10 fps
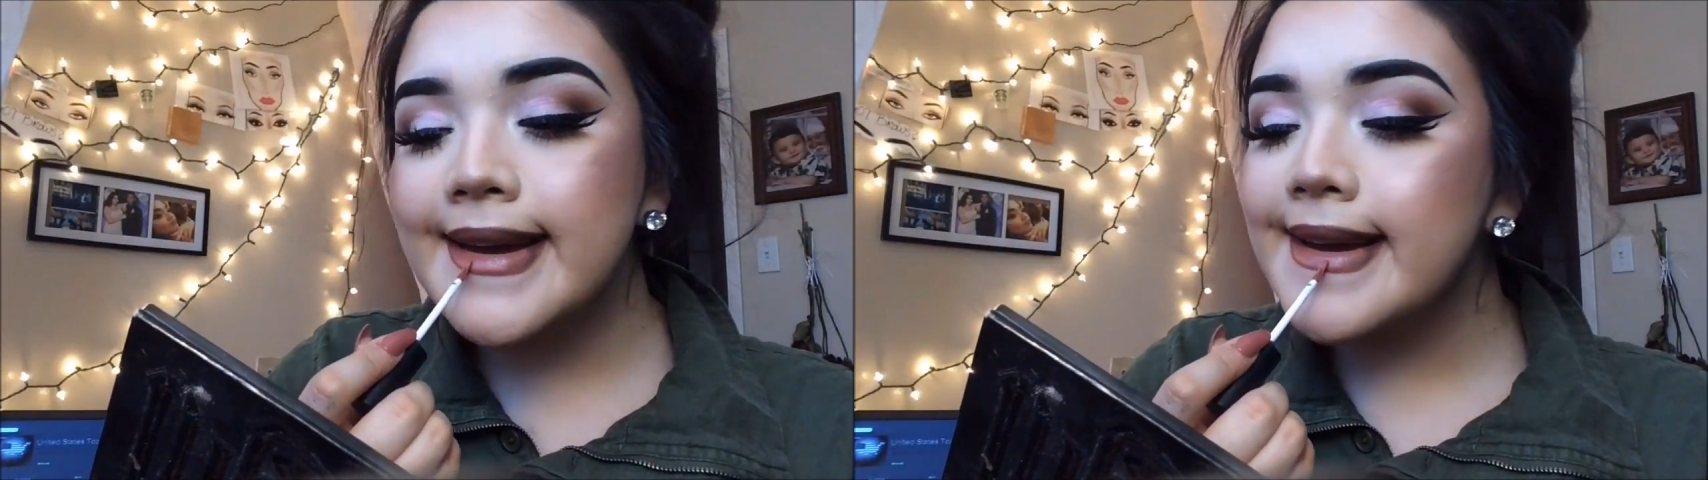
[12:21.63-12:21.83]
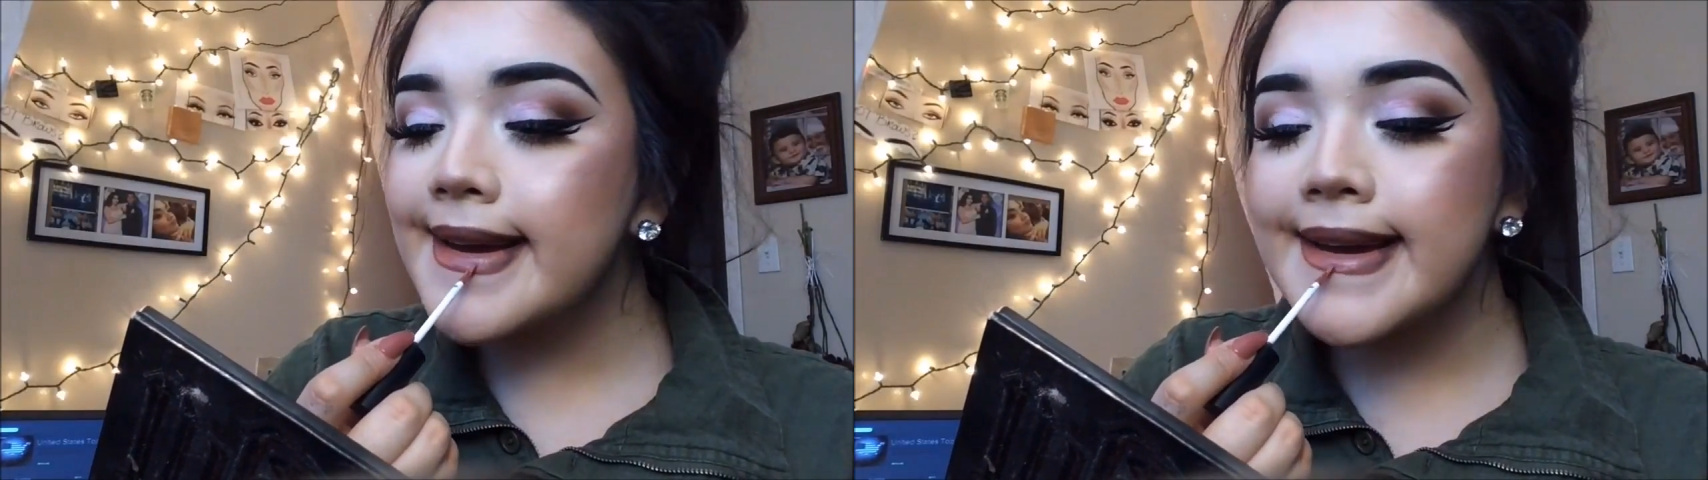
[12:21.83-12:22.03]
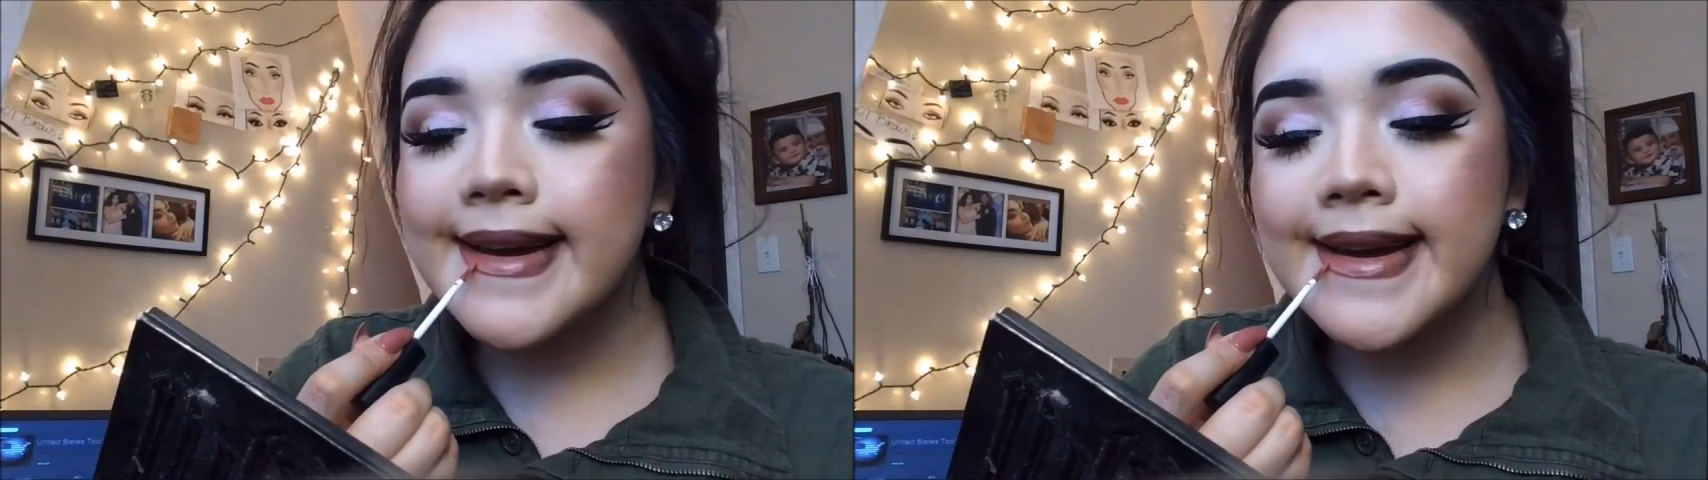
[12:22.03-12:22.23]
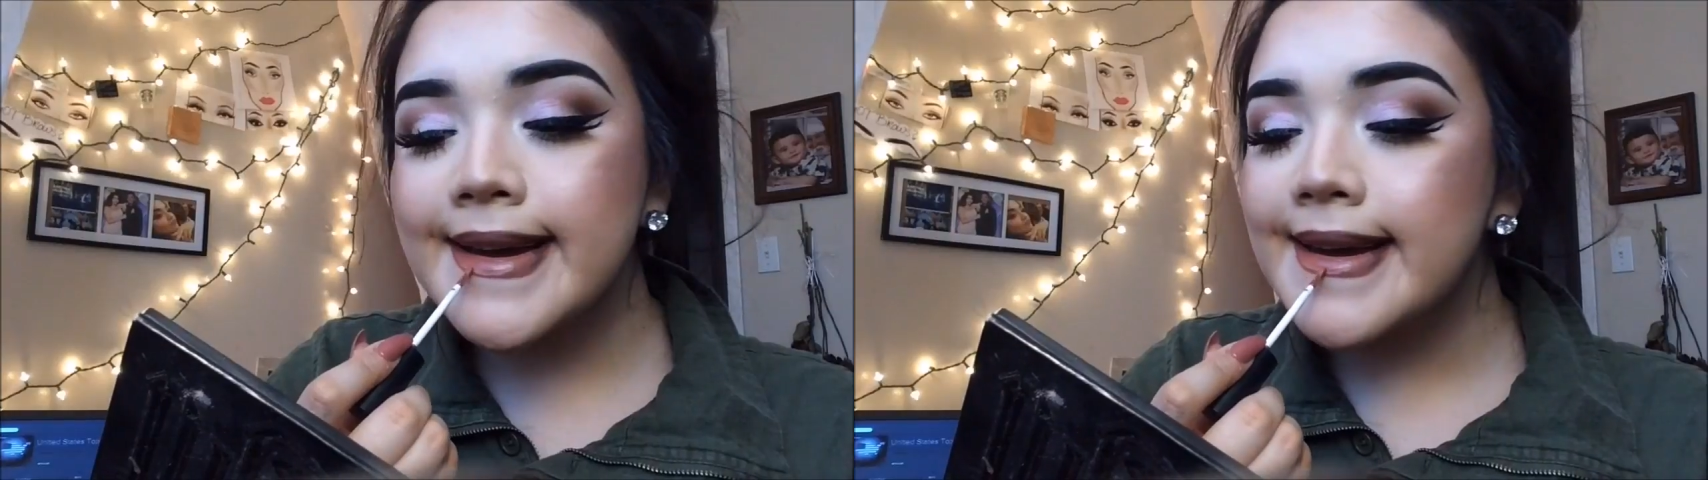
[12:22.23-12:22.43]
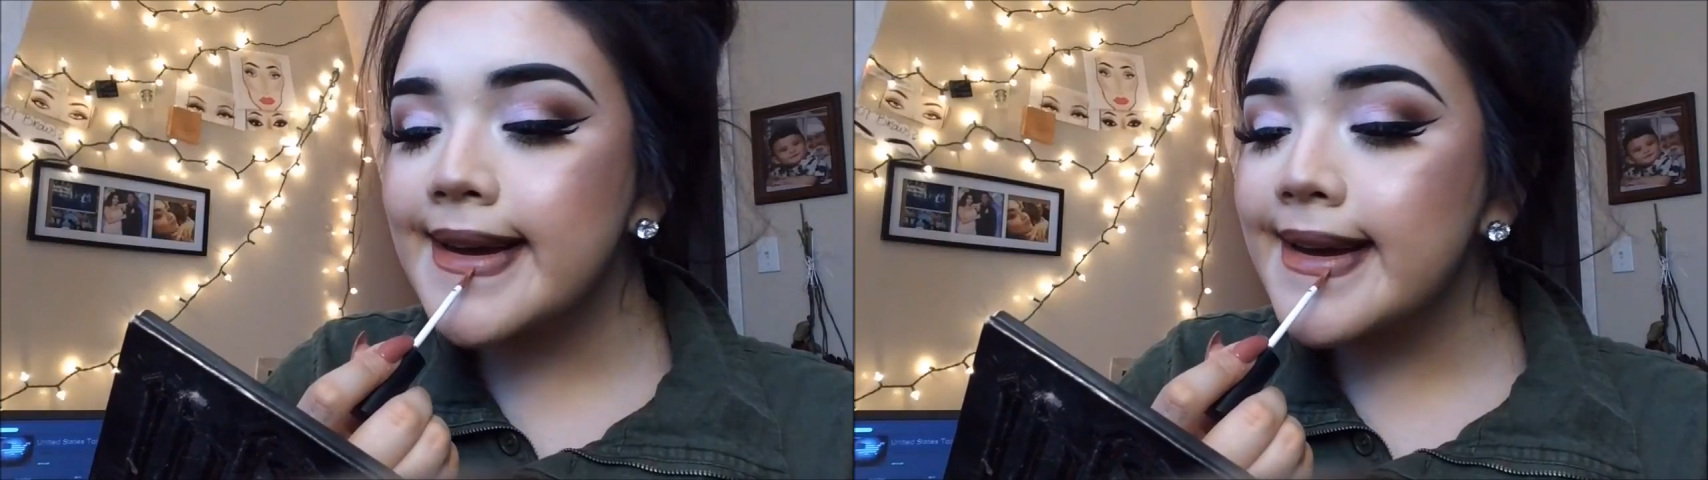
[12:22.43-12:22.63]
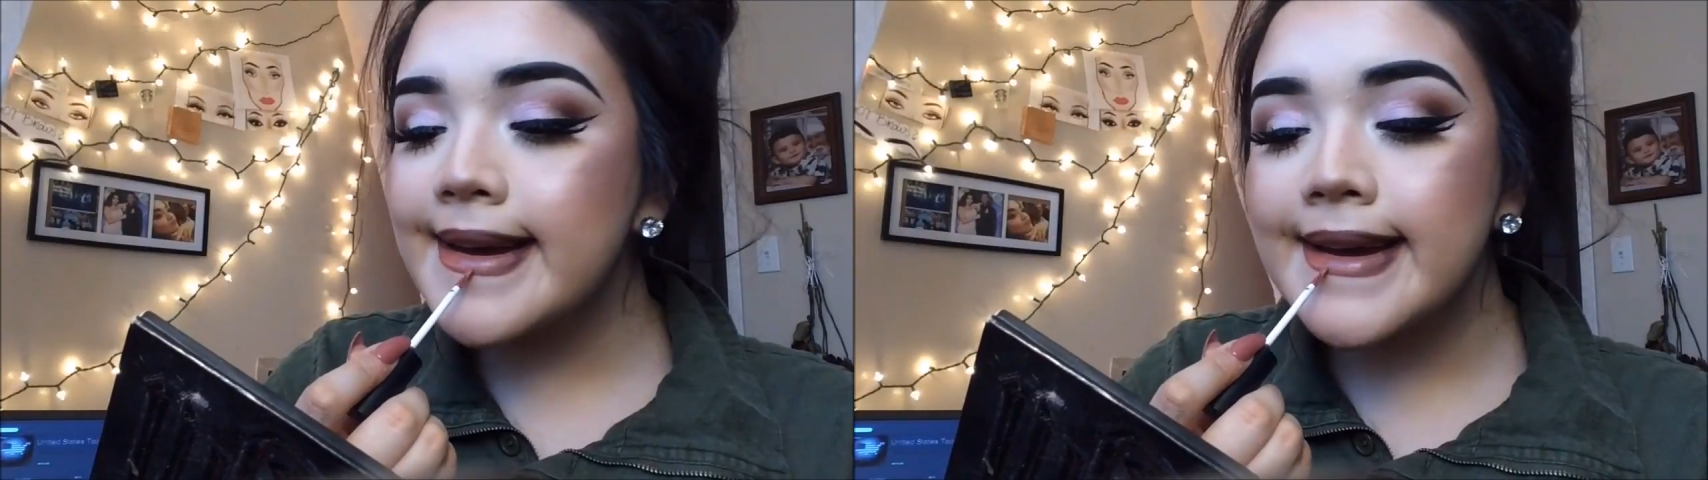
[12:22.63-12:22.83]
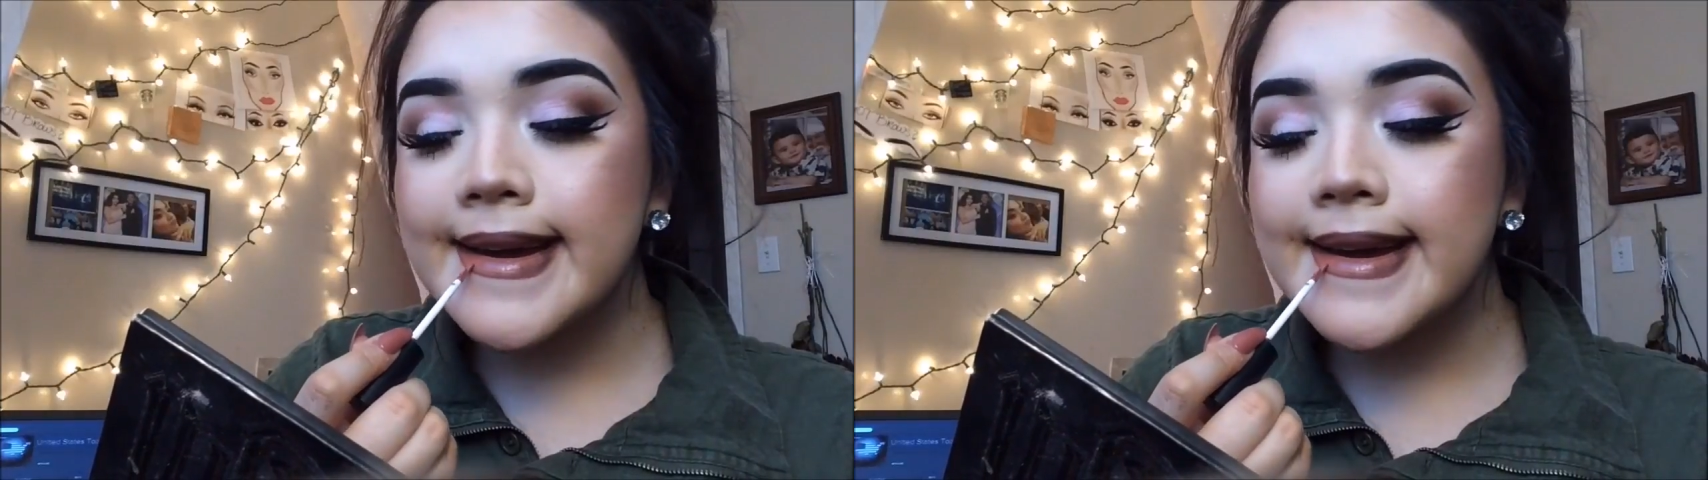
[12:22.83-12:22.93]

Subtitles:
it like a nice